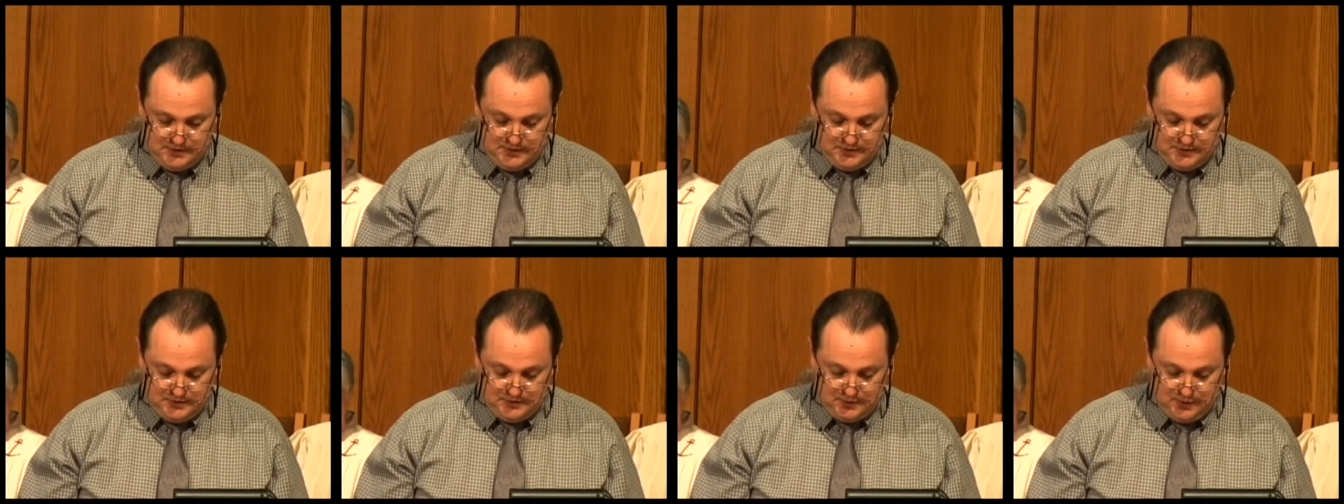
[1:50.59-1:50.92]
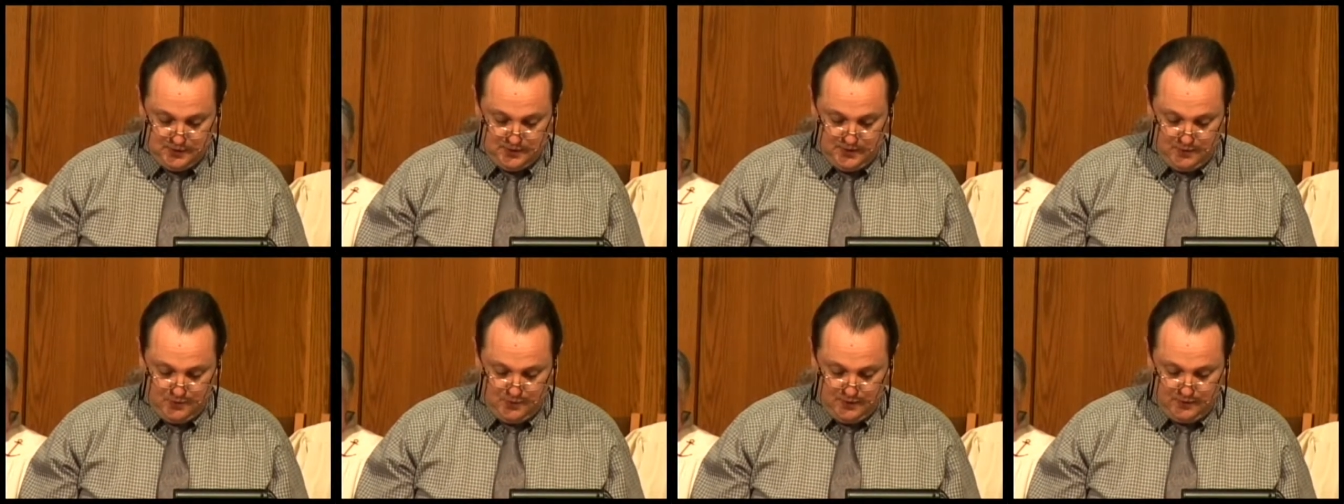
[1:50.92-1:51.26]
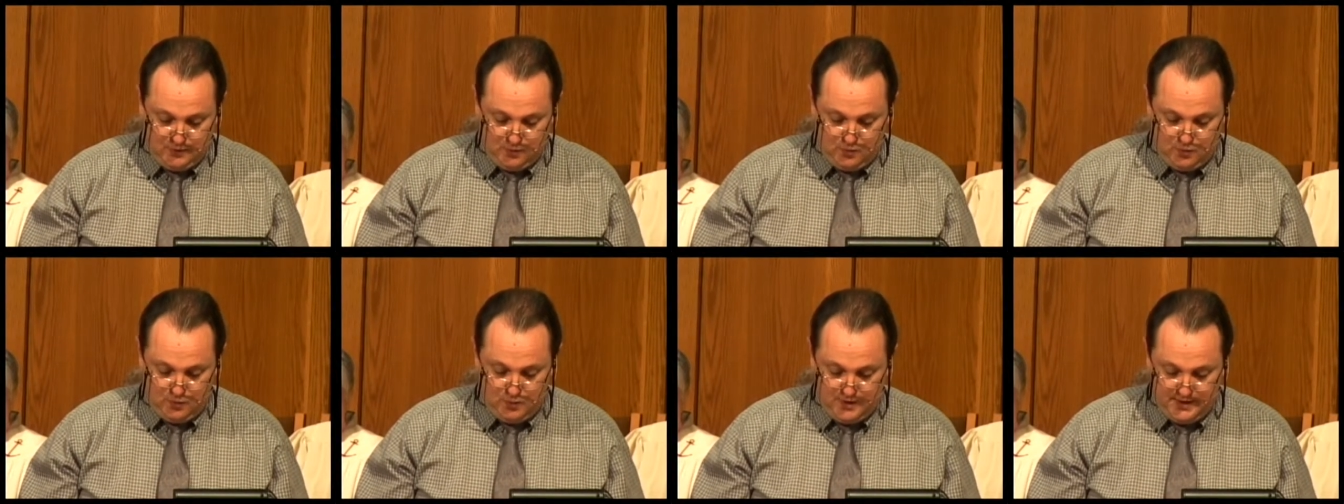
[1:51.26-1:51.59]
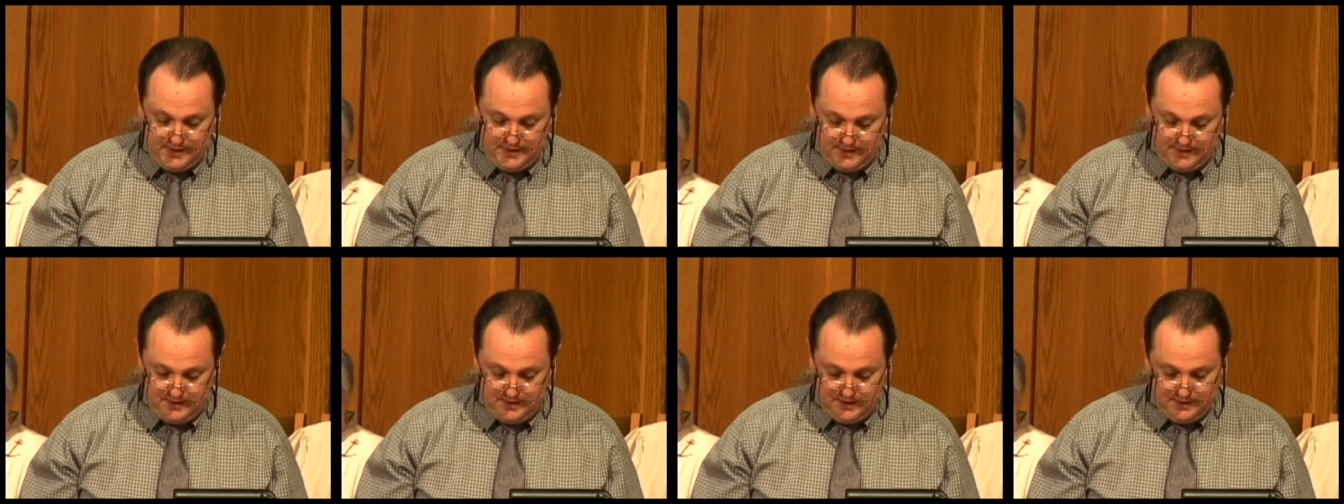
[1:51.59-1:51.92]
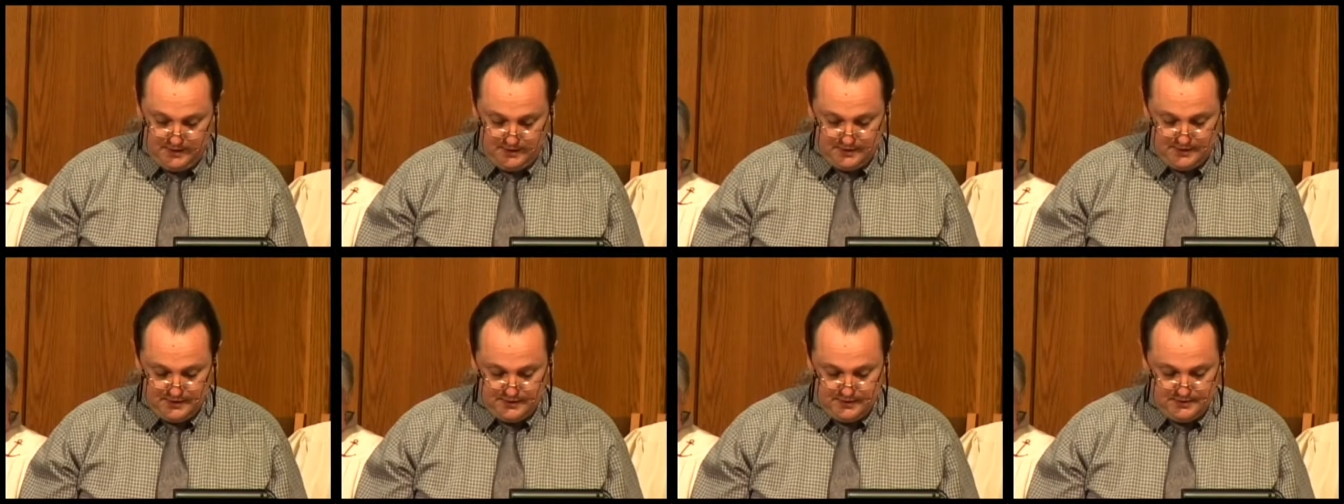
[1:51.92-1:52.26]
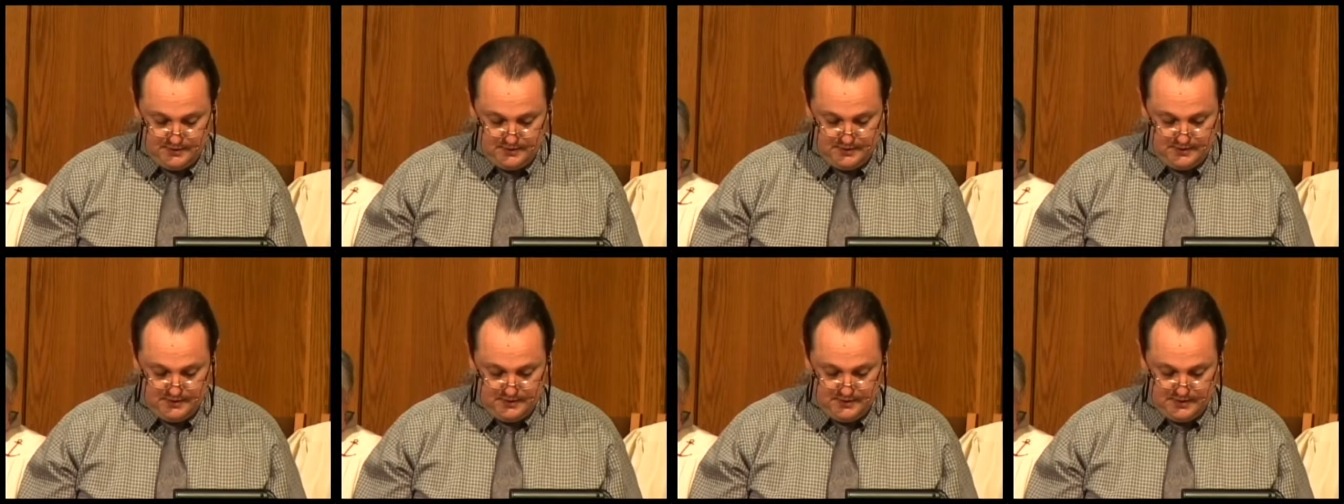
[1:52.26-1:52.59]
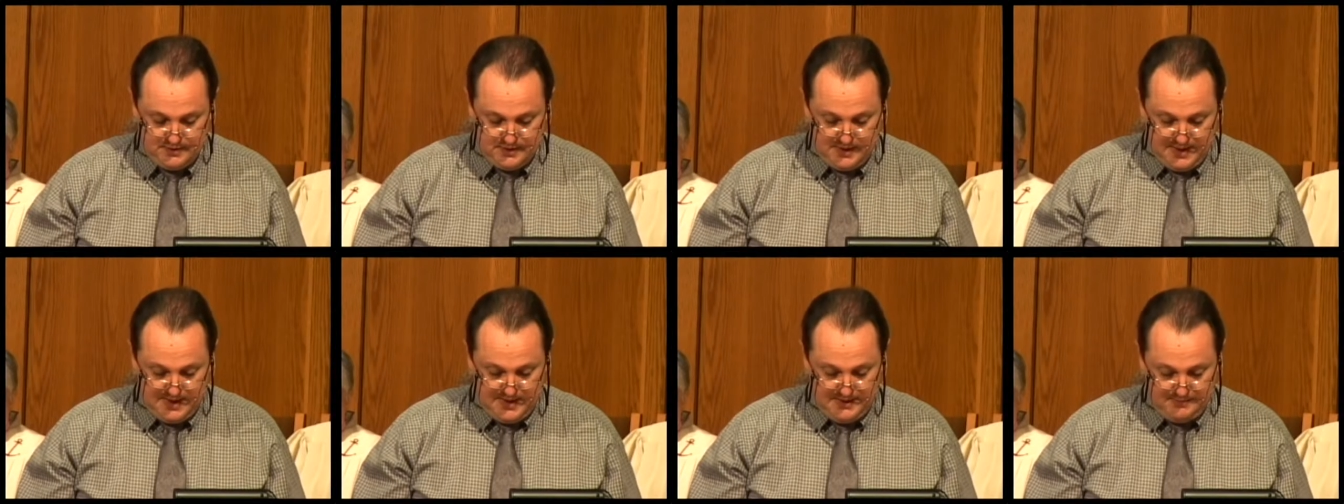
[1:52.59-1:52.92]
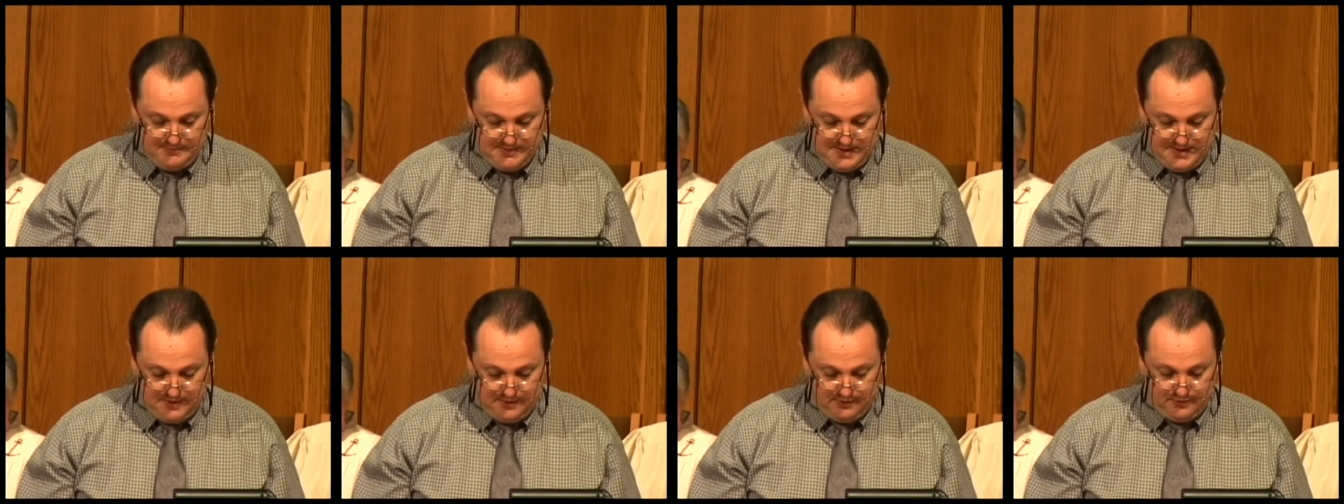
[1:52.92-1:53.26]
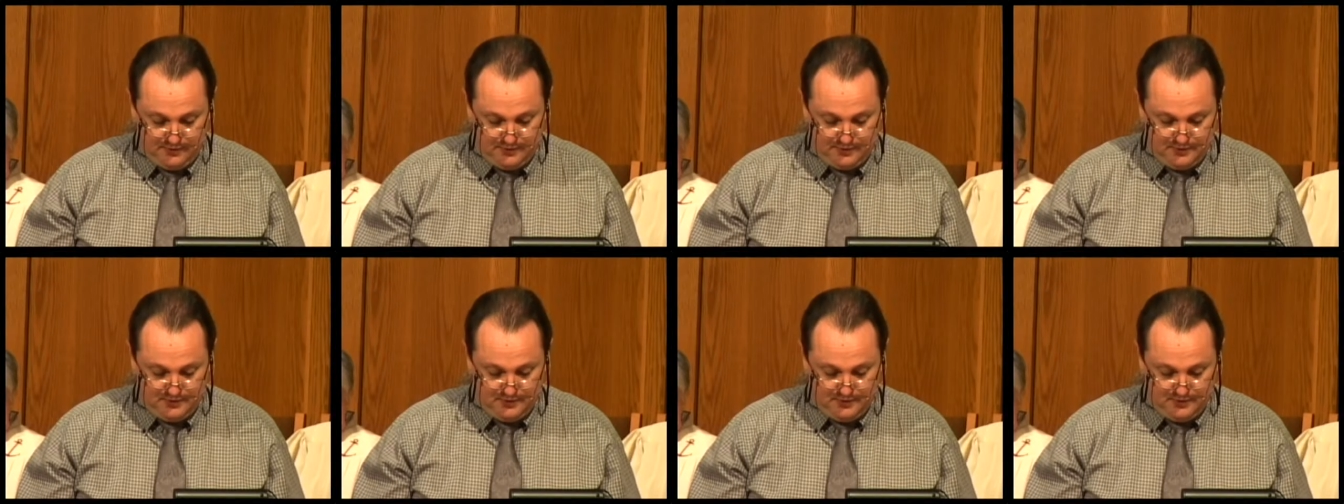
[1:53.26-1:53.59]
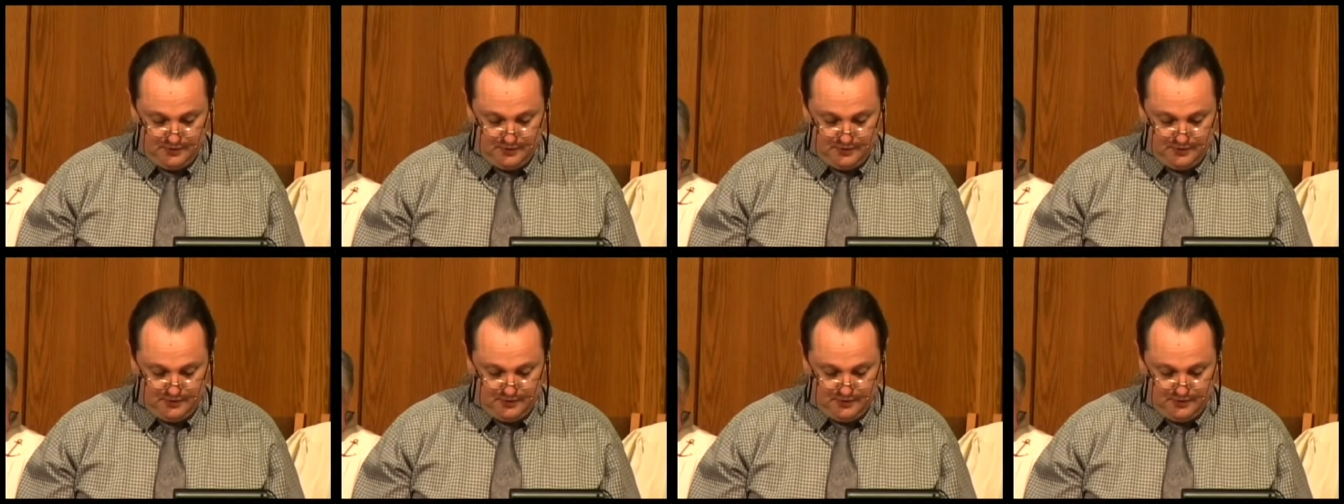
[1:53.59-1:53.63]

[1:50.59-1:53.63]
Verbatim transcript: so that with one heart and mouth